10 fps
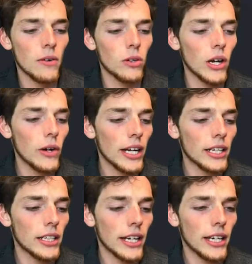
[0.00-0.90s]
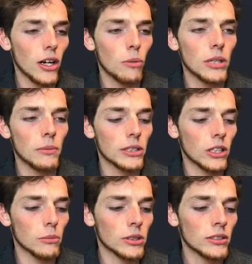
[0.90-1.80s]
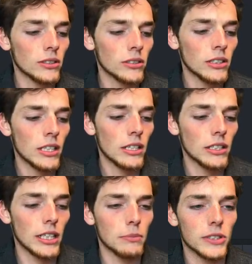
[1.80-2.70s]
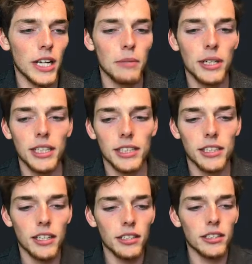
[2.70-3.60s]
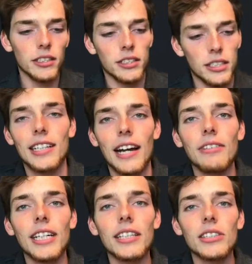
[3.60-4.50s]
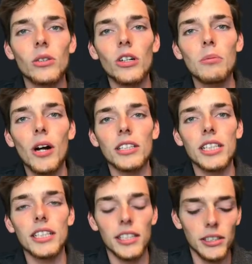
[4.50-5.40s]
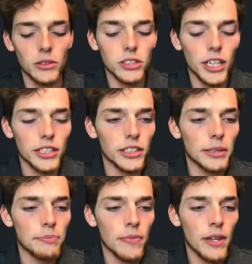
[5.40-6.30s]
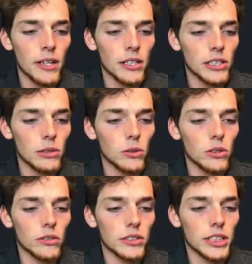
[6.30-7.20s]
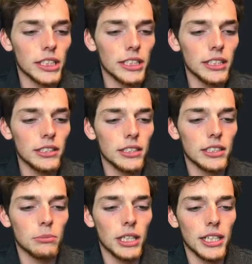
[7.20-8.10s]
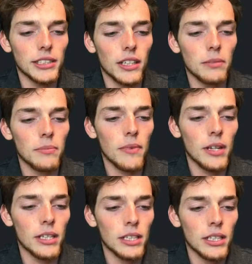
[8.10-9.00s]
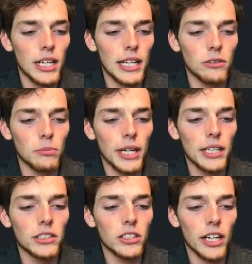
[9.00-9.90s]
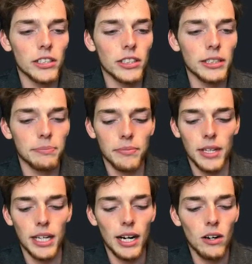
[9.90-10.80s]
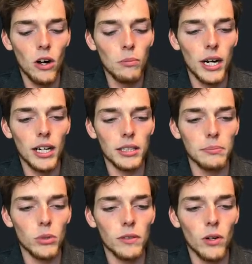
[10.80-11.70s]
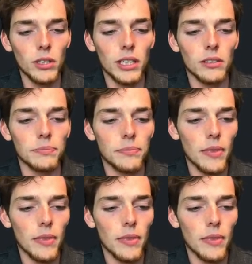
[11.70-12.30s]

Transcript: We'll go ahead and open up a terminal inside my text editor, and we need to store our project in a new directory. So we'll cd into my desktop, and then we'll make a directory, and I'll call mine portfolio.